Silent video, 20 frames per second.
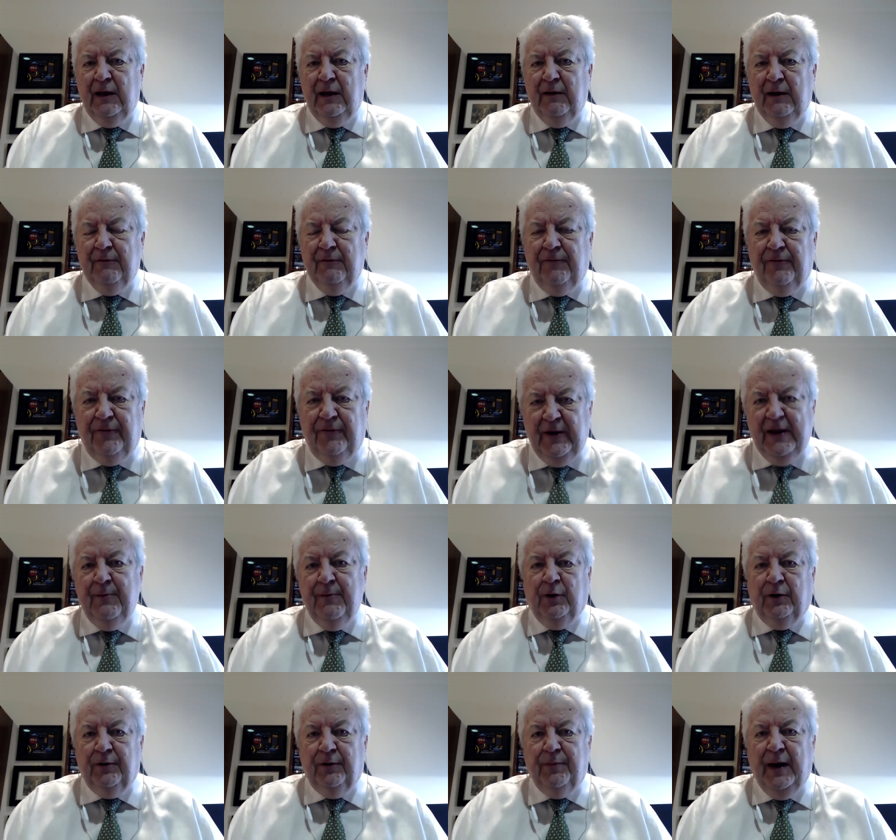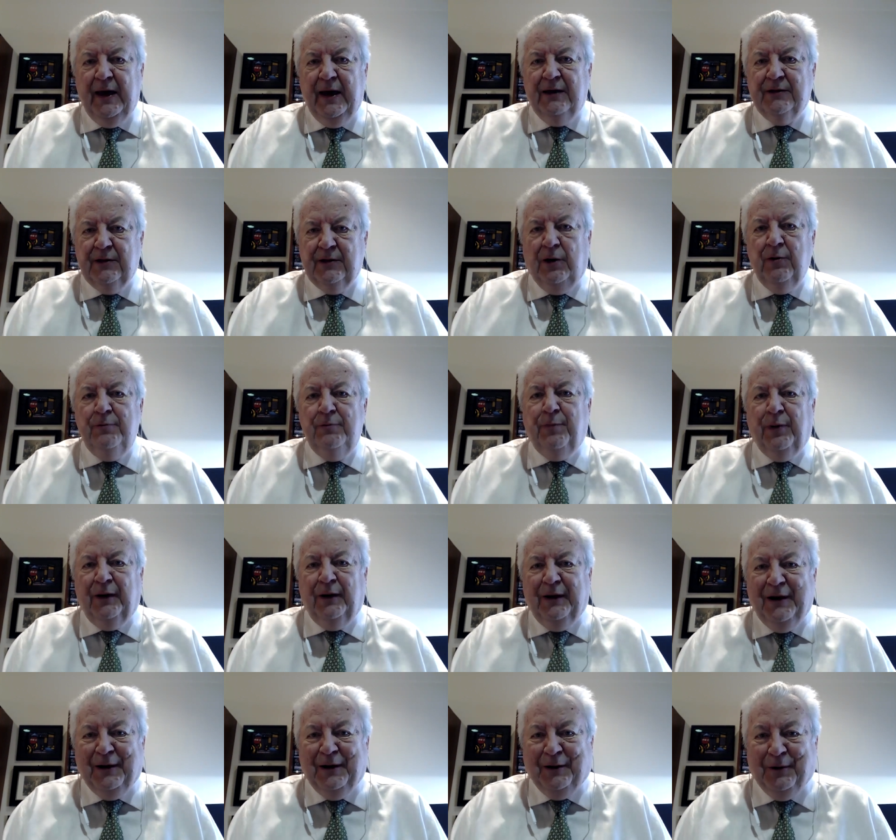enfeebled by its own
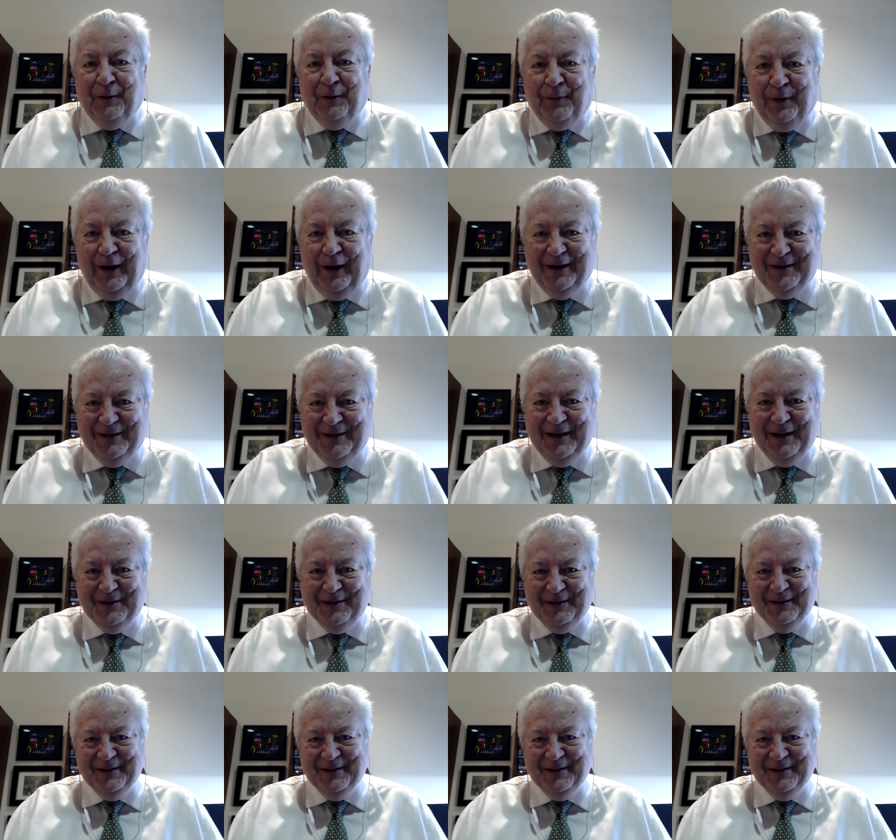political processes.